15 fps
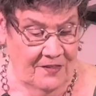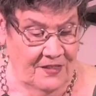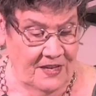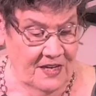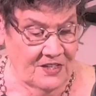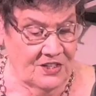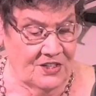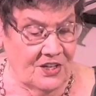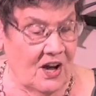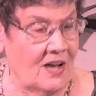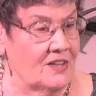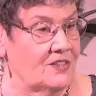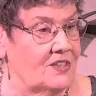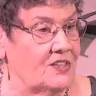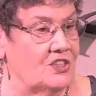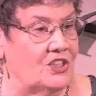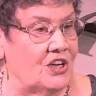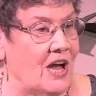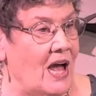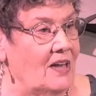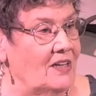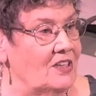the undaunted
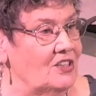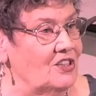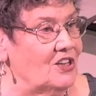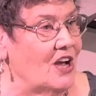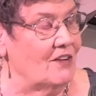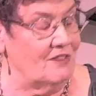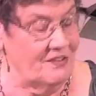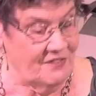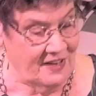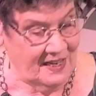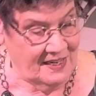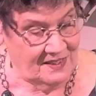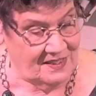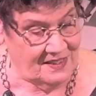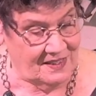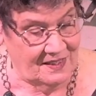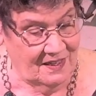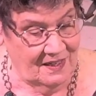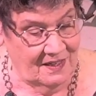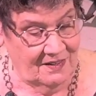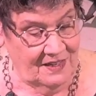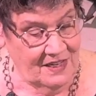challenge of events,
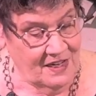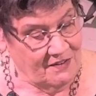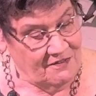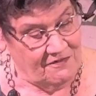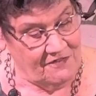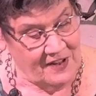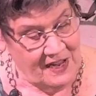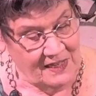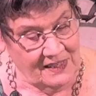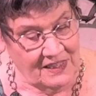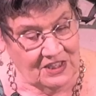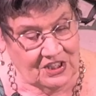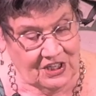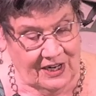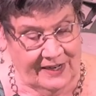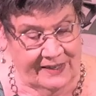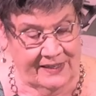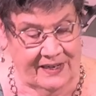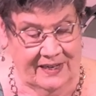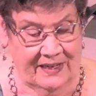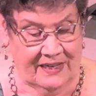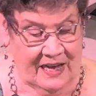the unfailing
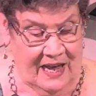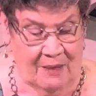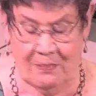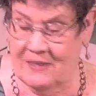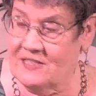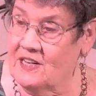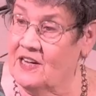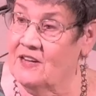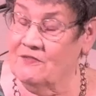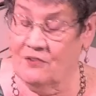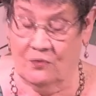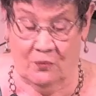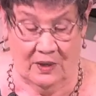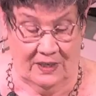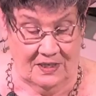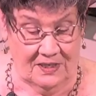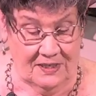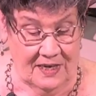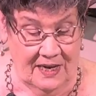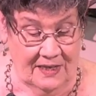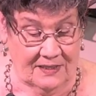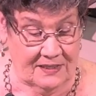childlike appetite for what is
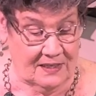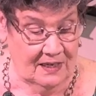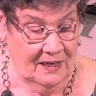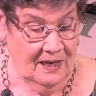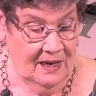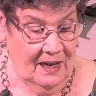next,